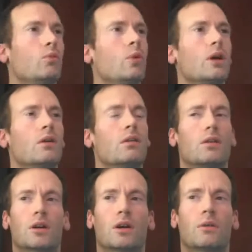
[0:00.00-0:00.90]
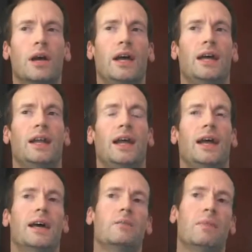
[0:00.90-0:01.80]
will go ahead
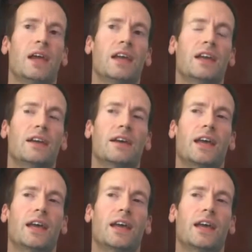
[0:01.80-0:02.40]
and make